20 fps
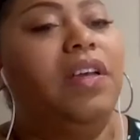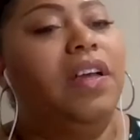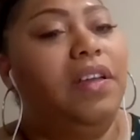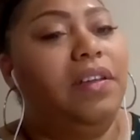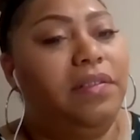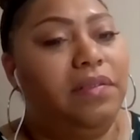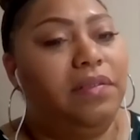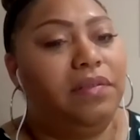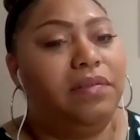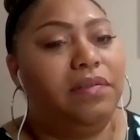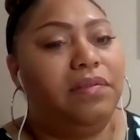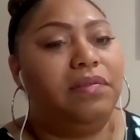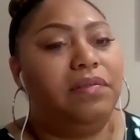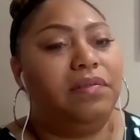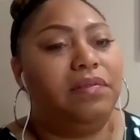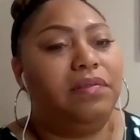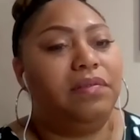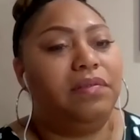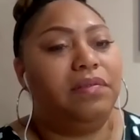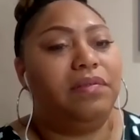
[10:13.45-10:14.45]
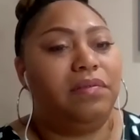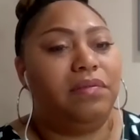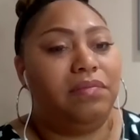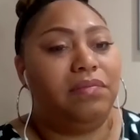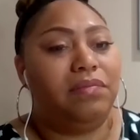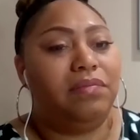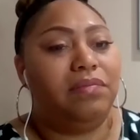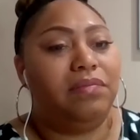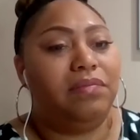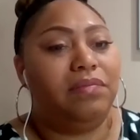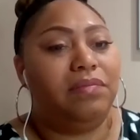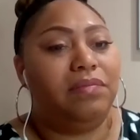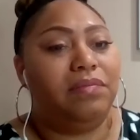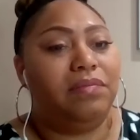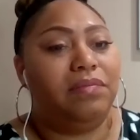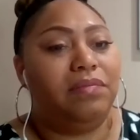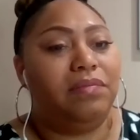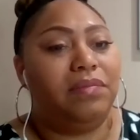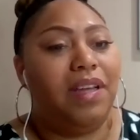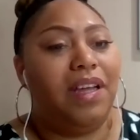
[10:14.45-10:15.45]
Yeah.
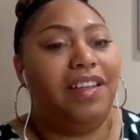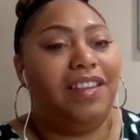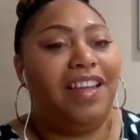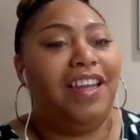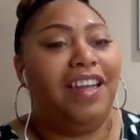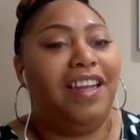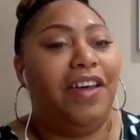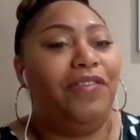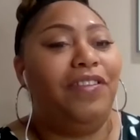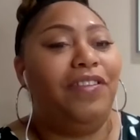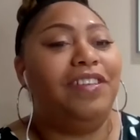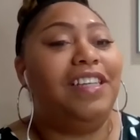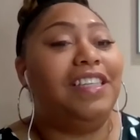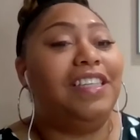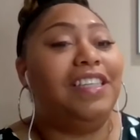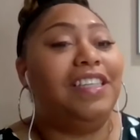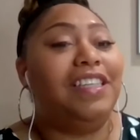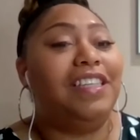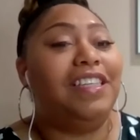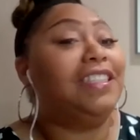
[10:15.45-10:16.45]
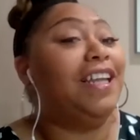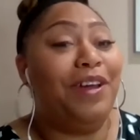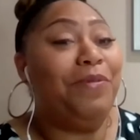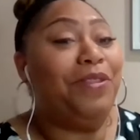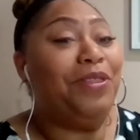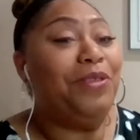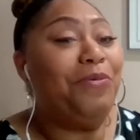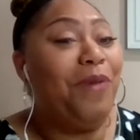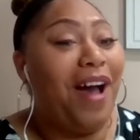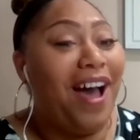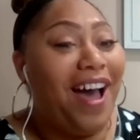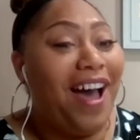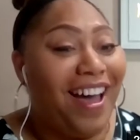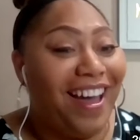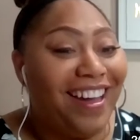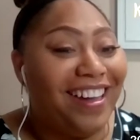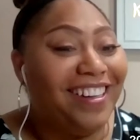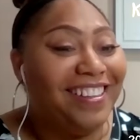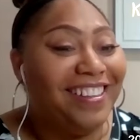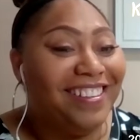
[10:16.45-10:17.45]
I like that. Level let's level up on the
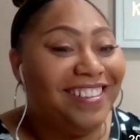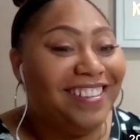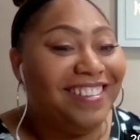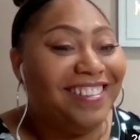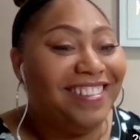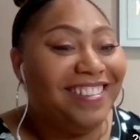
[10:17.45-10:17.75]
why.